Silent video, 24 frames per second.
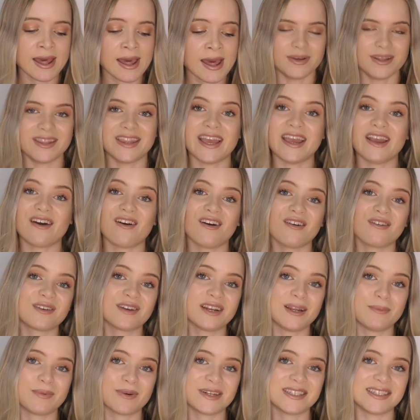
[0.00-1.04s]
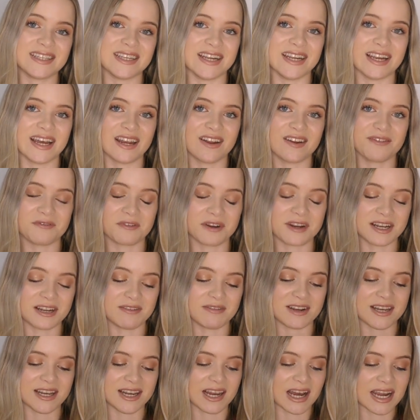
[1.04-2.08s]
But they are really pretty and I really,
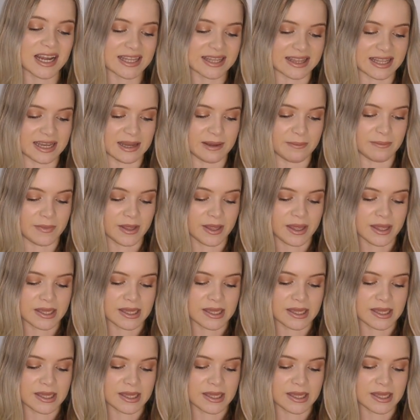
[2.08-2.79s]
really like them.